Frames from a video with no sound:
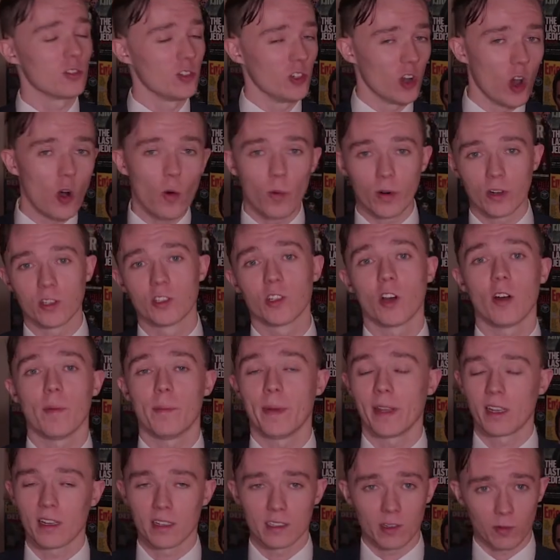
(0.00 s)
No one saw it
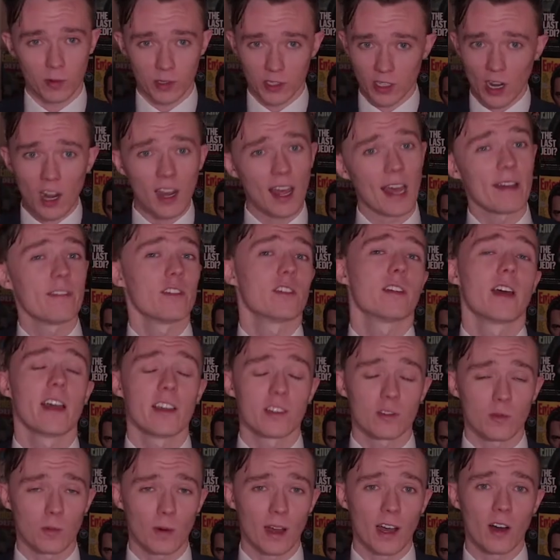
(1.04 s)
because it was not
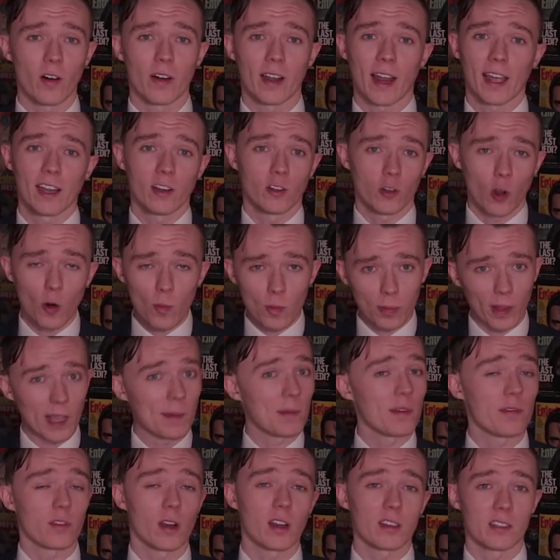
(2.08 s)
advertised well, and I don't blame
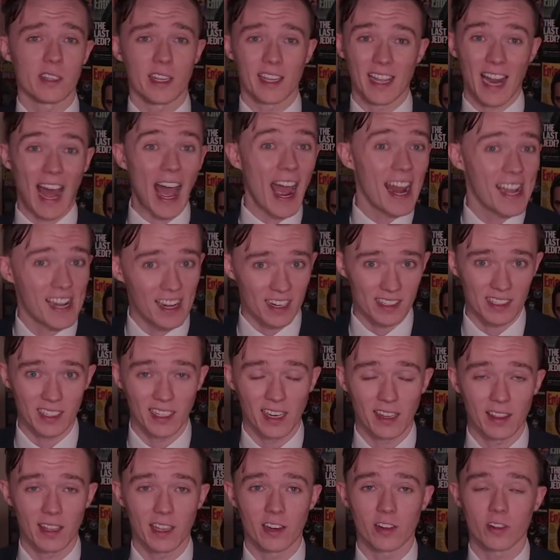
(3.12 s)
you for not seeing it. I did not see it
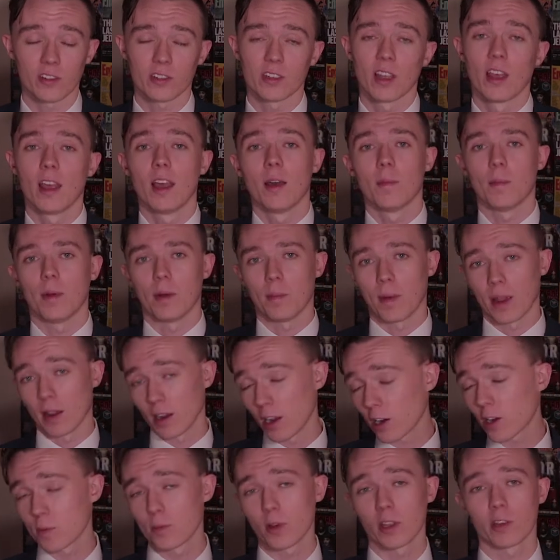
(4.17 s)
in theaters, but my
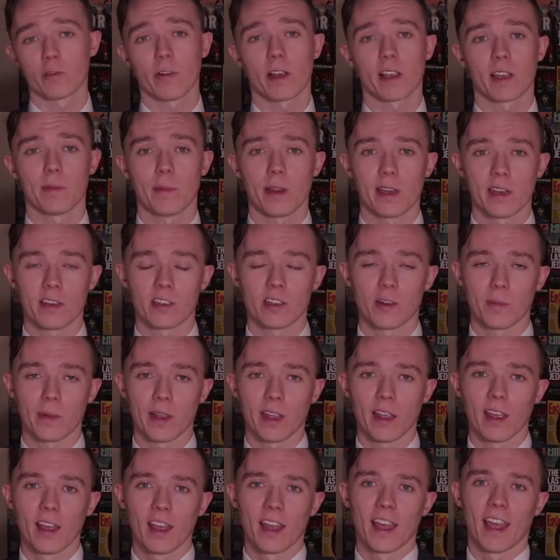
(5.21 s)
younger brother recommended it to
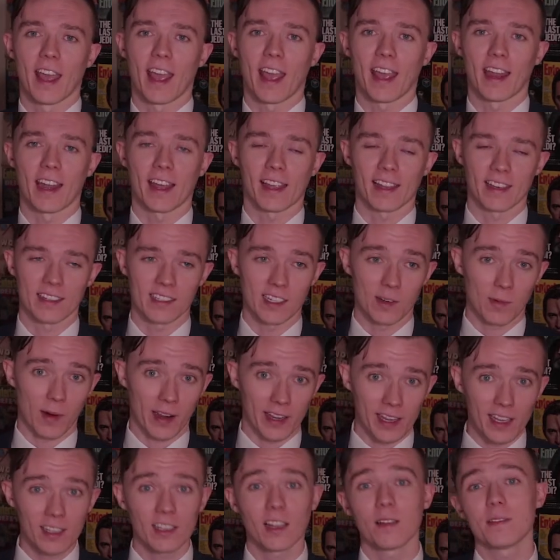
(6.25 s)
me, and I can see why
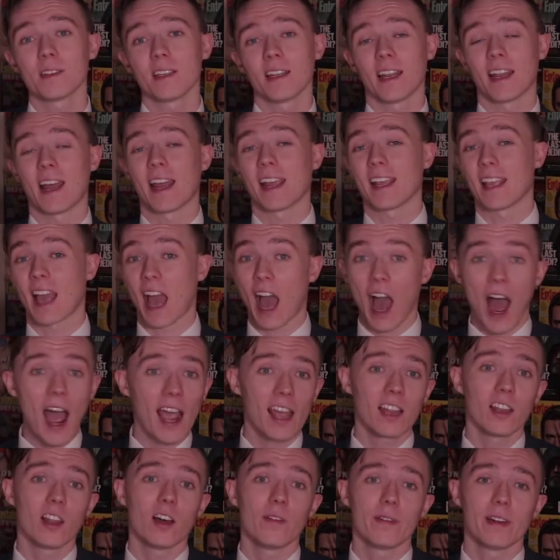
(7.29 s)
he loves it, and I
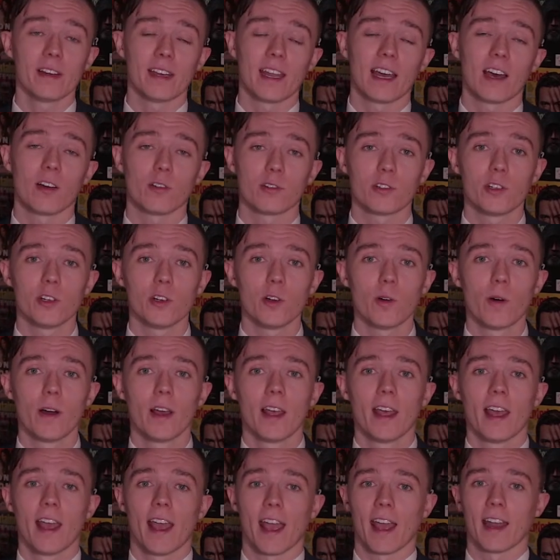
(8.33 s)
love it now too,
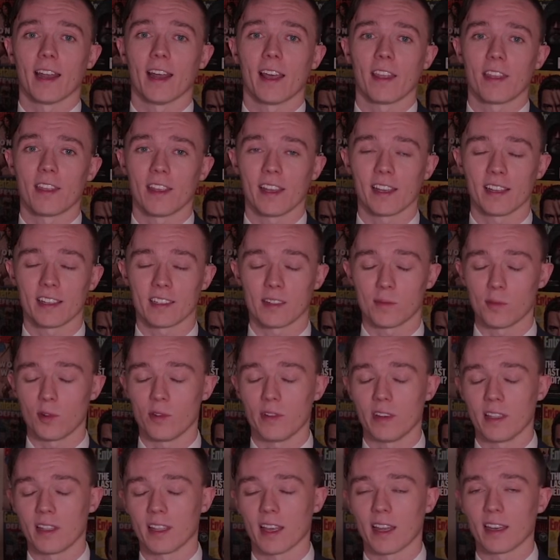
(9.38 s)
and I think it's a
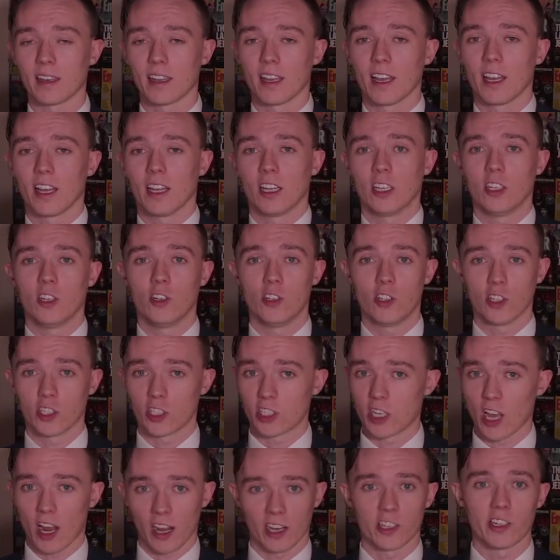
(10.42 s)
movie that you just
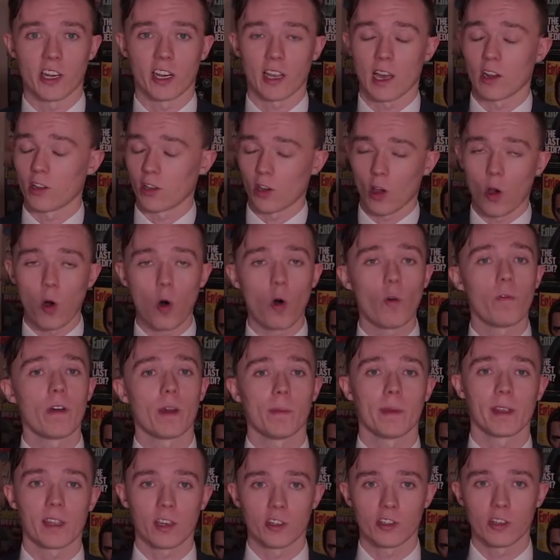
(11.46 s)
gotta check out. The whole
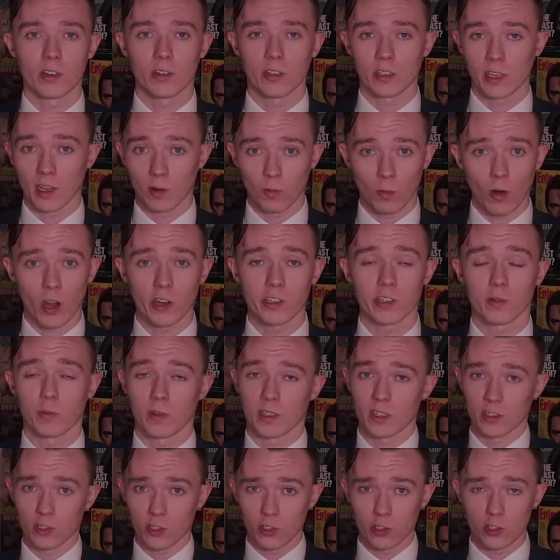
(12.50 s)
family can watch it,
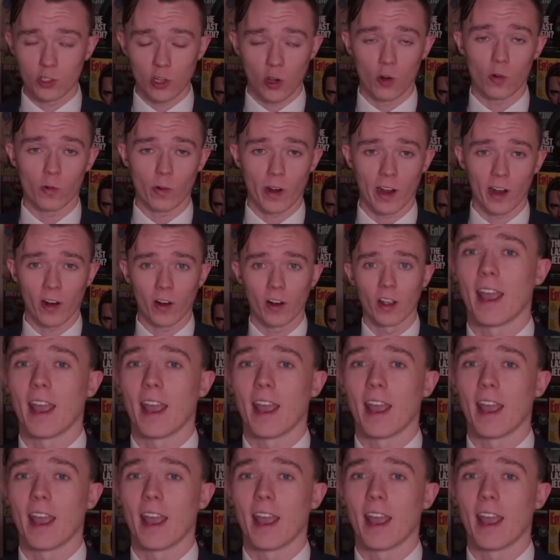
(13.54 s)
which is so rare.